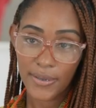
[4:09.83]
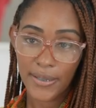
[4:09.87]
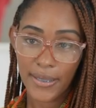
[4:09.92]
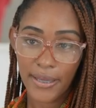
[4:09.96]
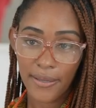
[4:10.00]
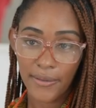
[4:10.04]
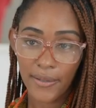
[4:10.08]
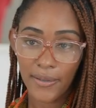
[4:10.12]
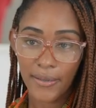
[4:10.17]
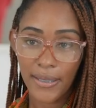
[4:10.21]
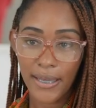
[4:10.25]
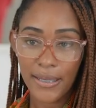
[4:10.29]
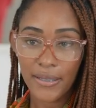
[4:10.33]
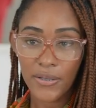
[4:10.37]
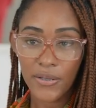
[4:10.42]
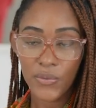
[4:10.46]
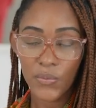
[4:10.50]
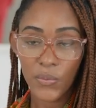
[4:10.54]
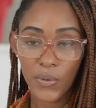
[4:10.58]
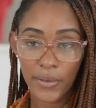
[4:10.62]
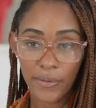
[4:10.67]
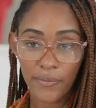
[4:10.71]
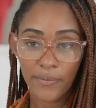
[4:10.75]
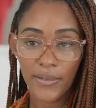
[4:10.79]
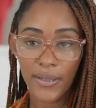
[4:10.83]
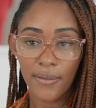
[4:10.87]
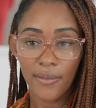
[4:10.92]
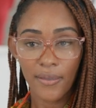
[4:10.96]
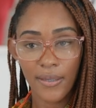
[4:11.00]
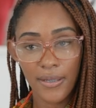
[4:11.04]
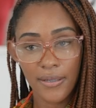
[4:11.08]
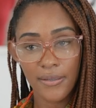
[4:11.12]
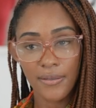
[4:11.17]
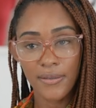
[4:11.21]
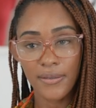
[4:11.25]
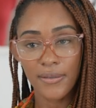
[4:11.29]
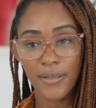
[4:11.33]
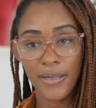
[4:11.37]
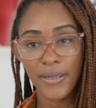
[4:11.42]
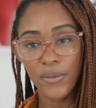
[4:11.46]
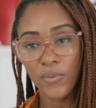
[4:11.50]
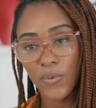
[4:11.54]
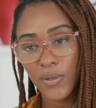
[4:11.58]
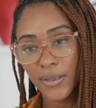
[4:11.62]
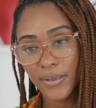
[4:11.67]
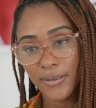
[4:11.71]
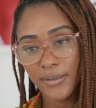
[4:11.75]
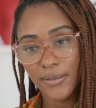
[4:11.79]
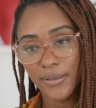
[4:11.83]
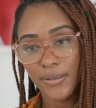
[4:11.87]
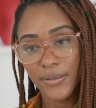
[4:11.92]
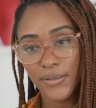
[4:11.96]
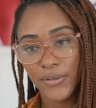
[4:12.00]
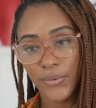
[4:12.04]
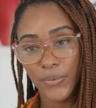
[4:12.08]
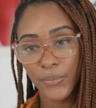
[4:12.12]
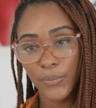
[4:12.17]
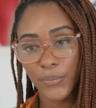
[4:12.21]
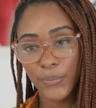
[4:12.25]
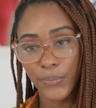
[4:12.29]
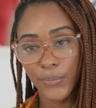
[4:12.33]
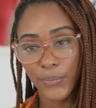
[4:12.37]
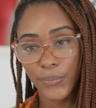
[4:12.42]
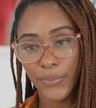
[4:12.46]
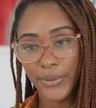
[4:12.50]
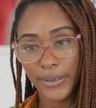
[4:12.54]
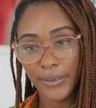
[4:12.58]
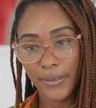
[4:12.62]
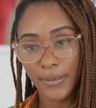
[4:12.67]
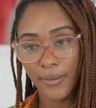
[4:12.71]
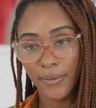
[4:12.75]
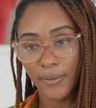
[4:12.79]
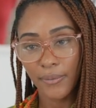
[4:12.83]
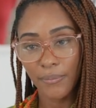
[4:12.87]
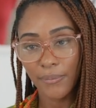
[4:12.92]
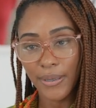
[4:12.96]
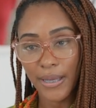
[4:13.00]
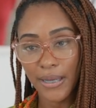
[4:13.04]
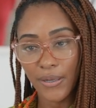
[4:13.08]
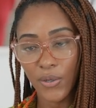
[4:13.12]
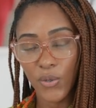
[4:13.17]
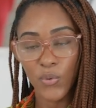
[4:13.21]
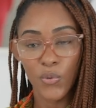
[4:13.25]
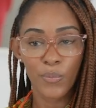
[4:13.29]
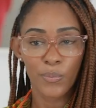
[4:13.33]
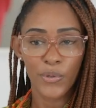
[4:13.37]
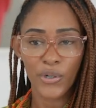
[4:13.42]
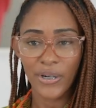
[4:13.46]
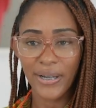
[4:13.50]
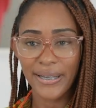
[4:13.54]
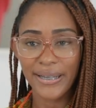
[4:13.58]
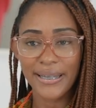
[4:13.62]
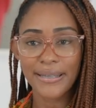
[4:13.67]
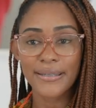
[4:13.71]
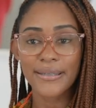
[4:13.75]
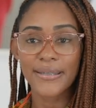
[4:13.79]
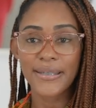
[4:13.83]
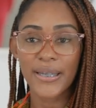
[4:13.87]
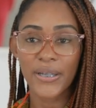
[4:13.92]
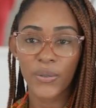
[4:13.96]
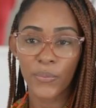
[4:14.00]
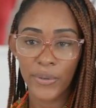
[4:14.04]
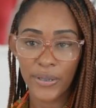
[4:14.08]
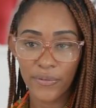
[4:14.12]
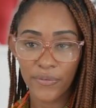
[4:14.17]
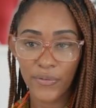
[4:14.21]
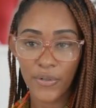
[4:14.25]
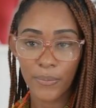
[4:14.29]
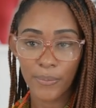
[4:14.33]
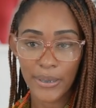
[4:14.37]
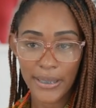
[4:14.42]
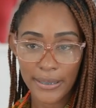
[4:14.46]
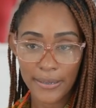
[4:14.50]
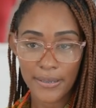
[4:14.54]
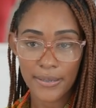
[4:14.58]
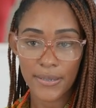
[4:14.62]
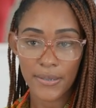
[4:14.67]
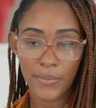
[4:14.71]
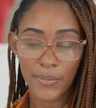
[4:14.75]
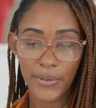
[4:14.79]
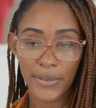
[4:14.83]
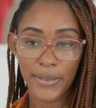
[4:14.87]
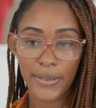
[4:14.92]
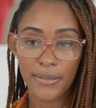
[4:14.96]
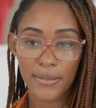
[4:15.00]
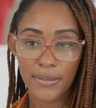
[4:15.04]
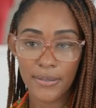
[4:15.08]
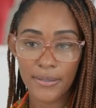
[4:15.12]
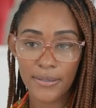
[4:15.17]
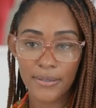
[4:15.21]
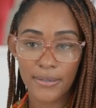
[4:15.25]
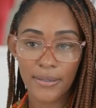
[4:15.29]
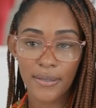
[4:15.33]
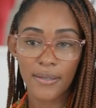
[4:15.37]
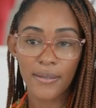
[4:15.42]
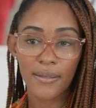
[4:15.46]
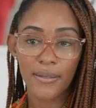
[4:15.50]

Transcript: together. And that's one of the things that I wanted to bring back home, or I guess take away from my experience